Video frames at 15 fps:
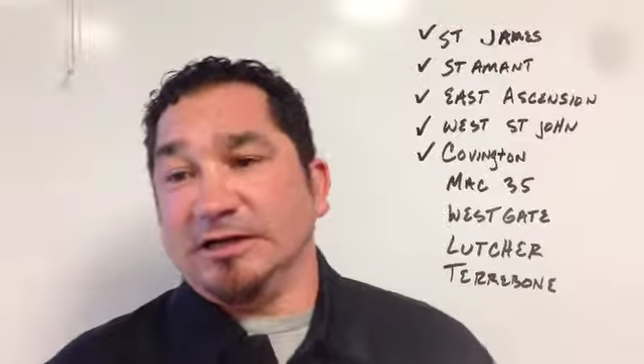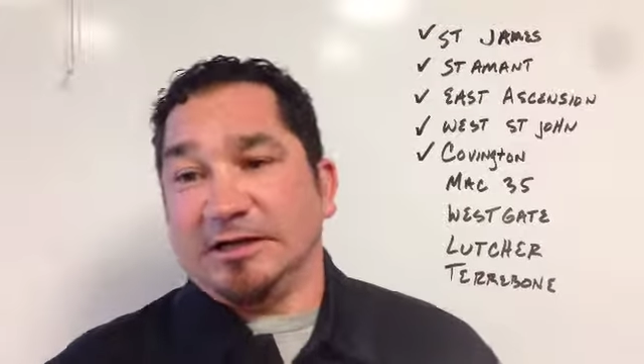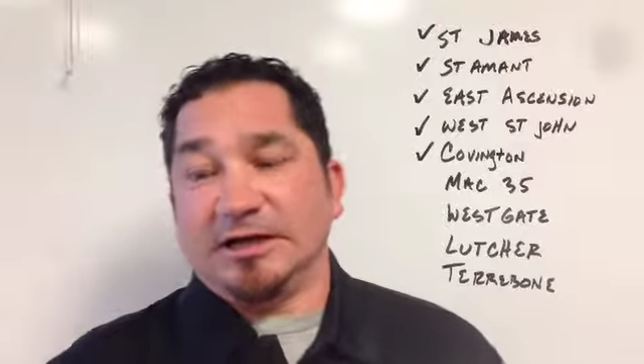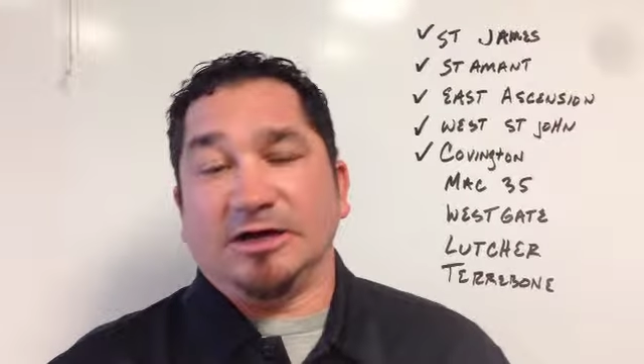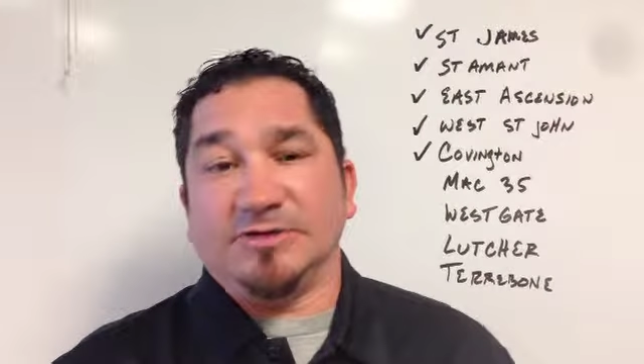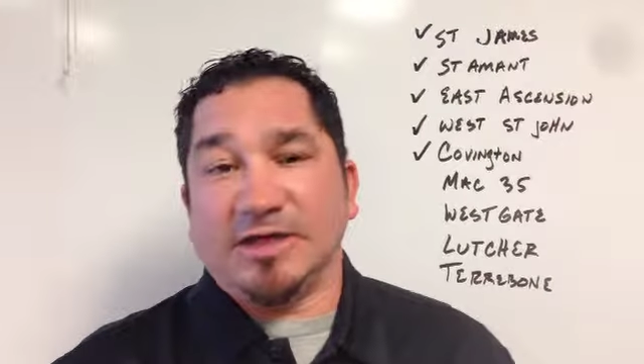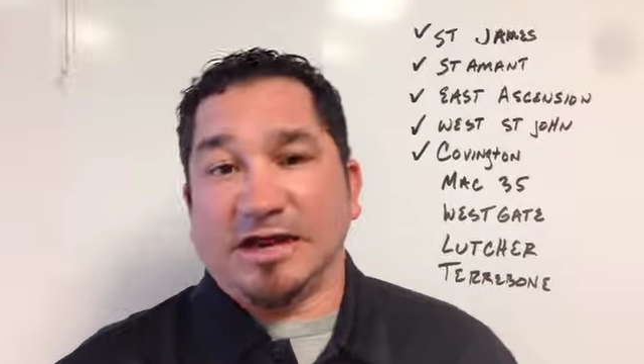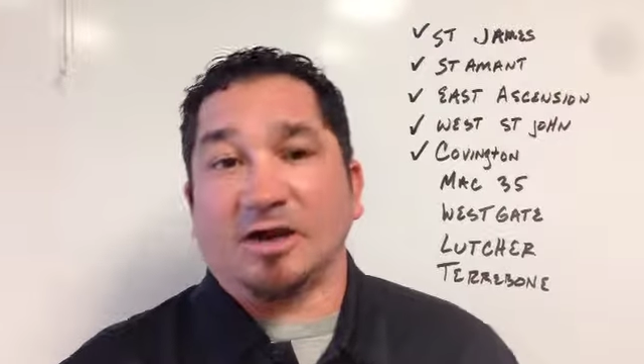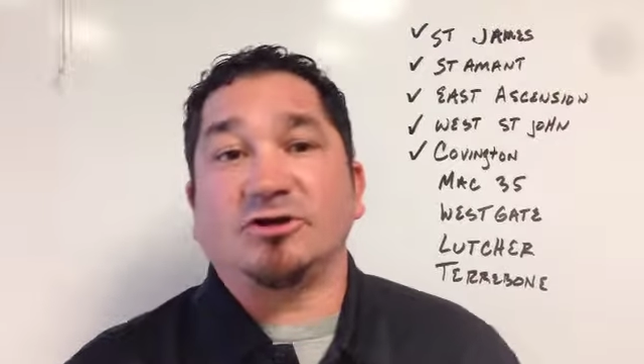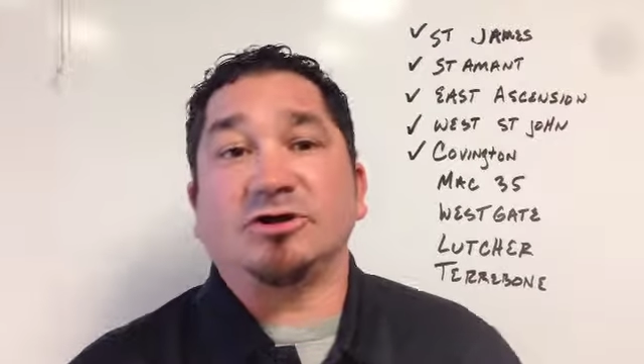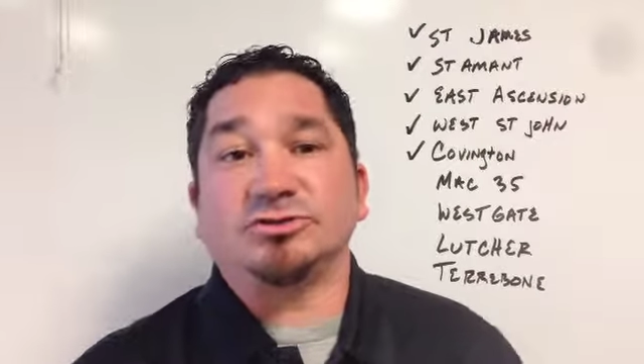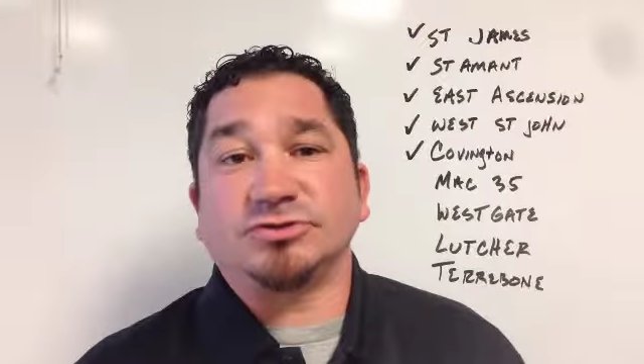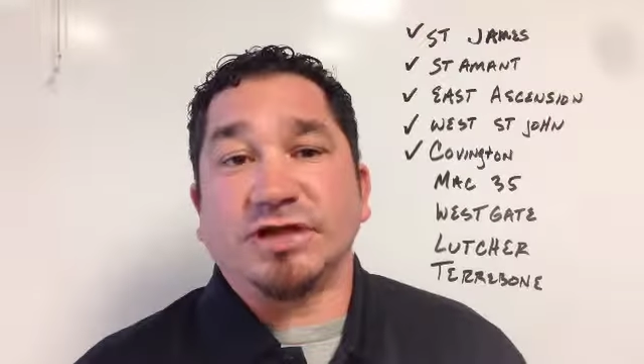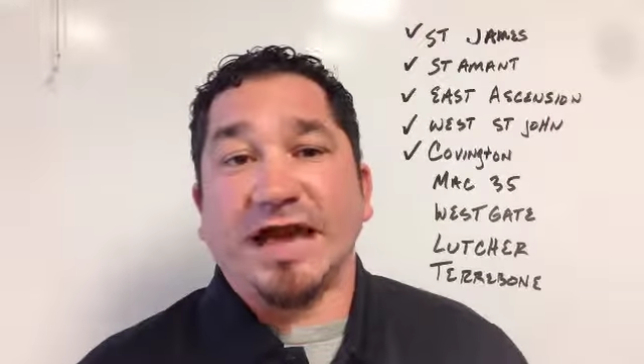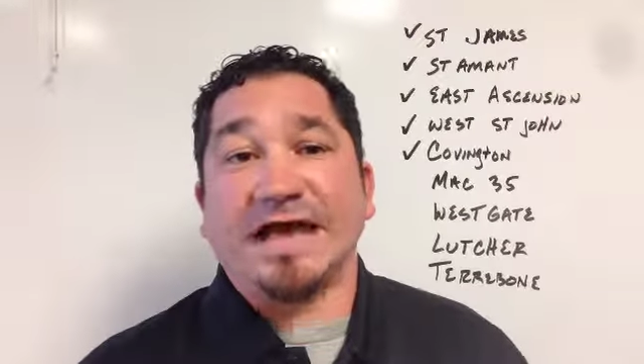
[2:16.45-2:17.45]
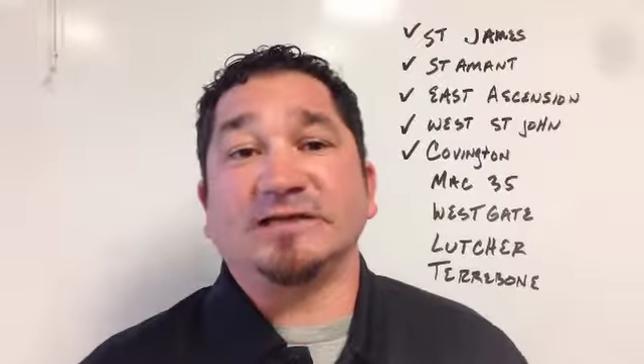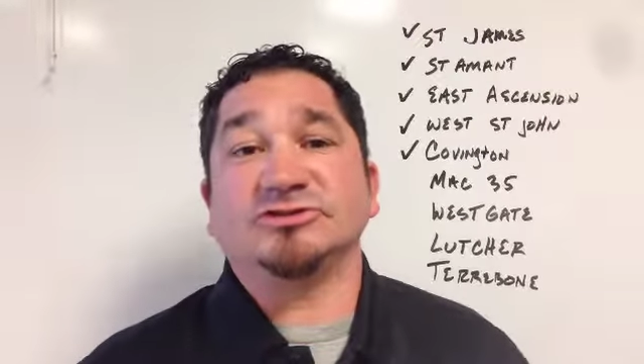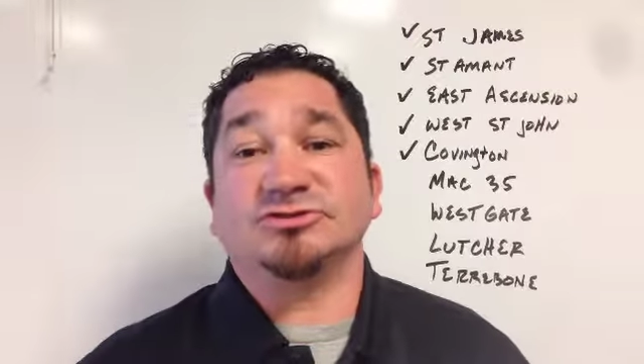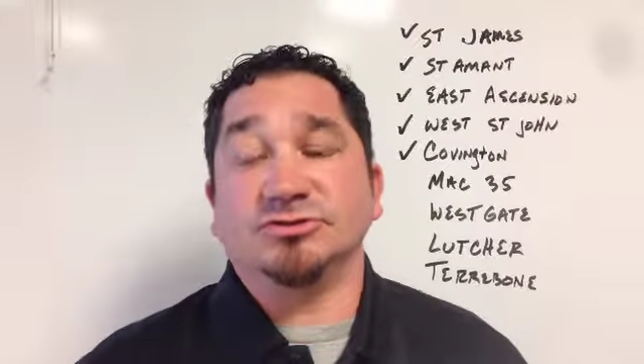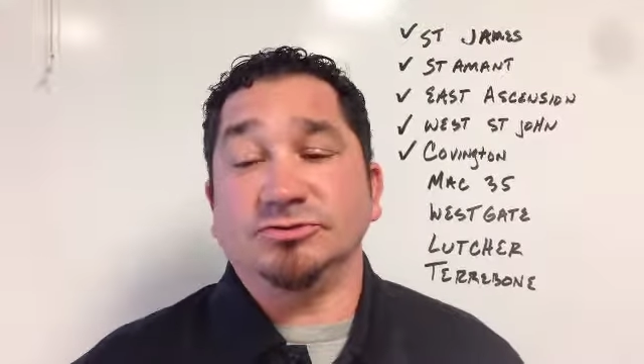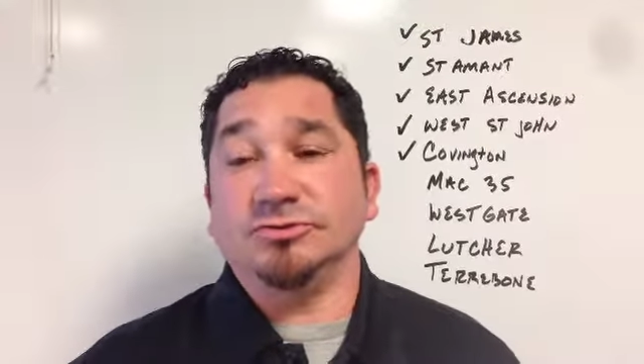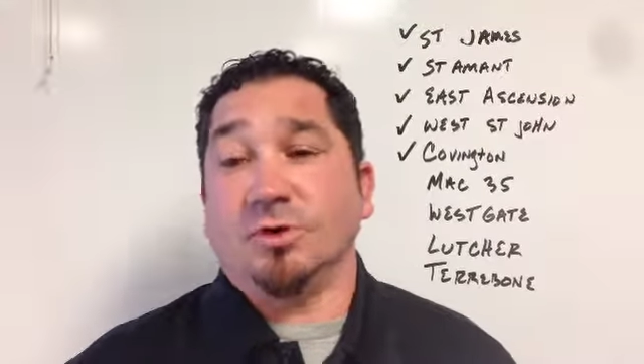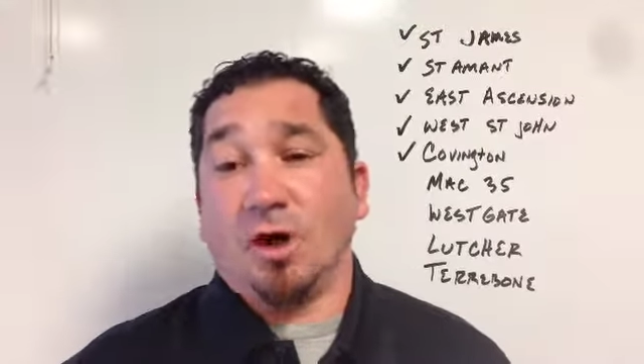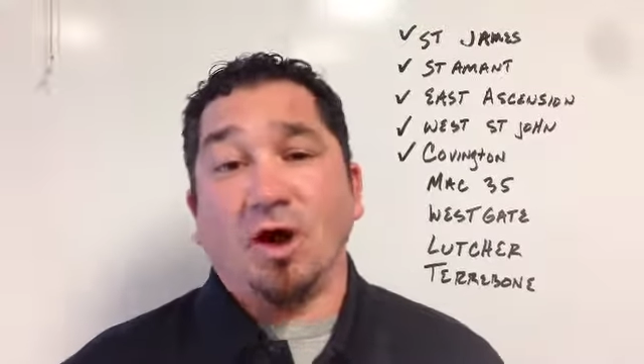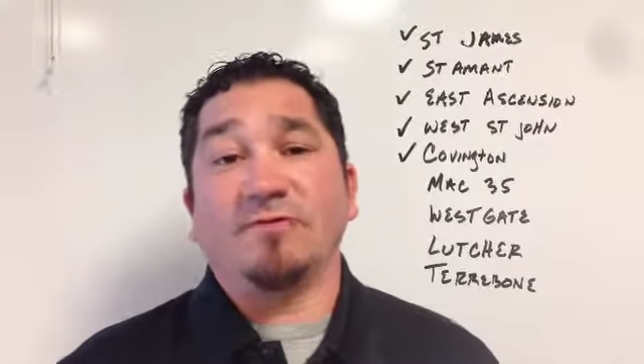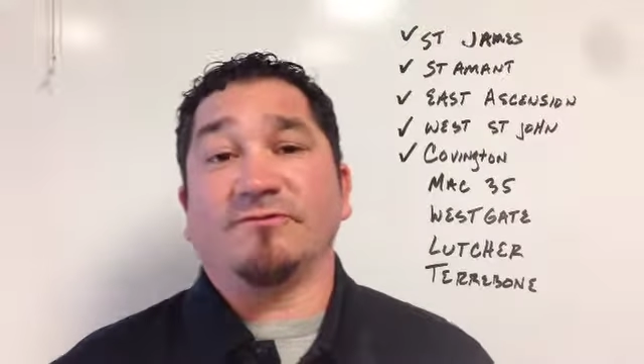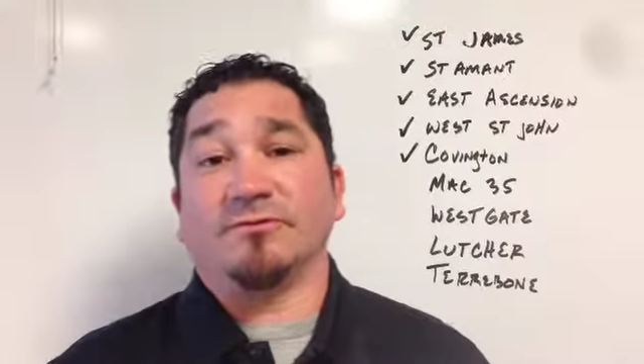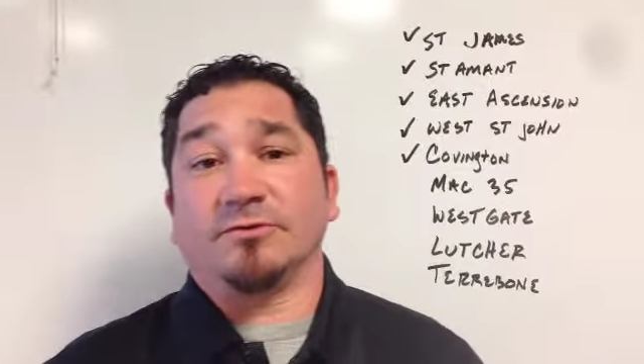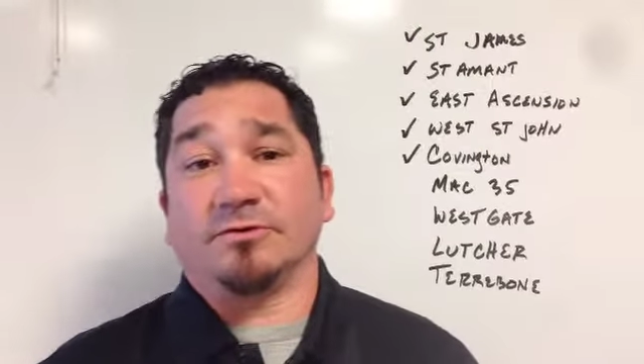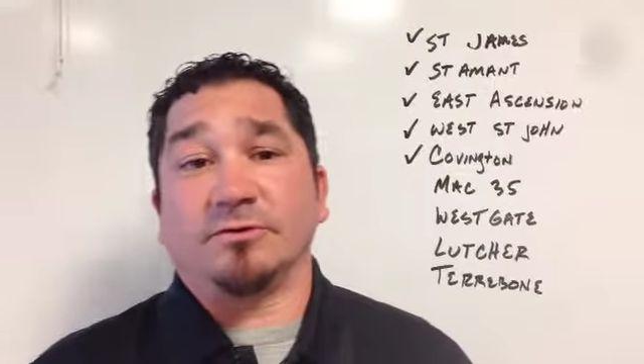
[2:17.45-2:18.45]
uh, that our country has to
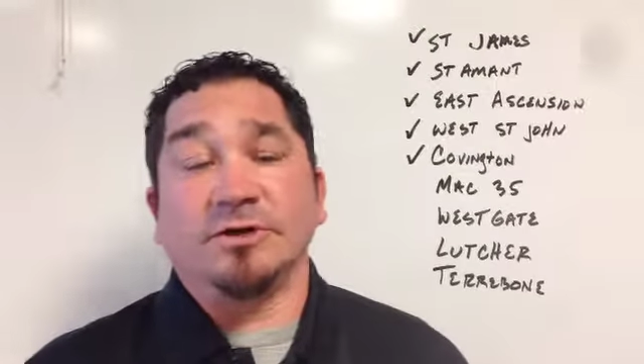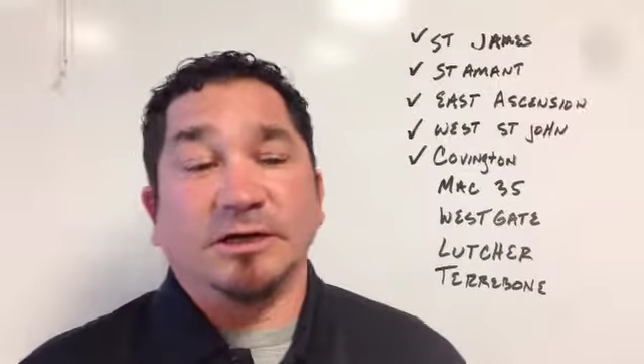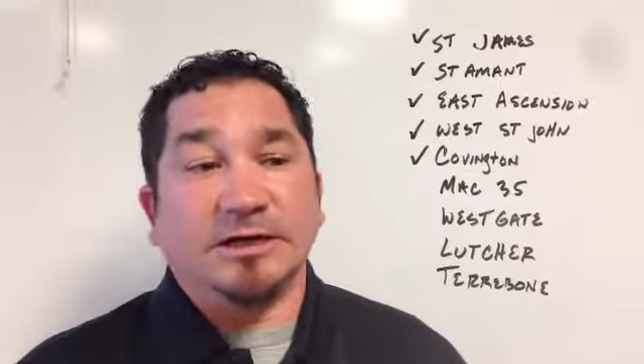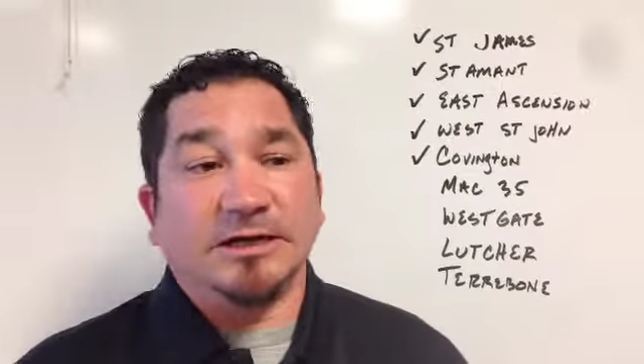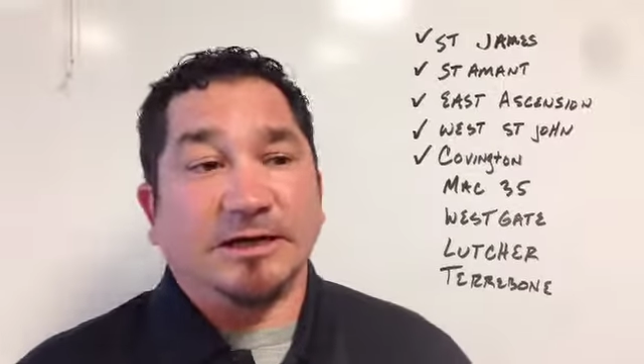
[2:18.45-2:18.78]
offer.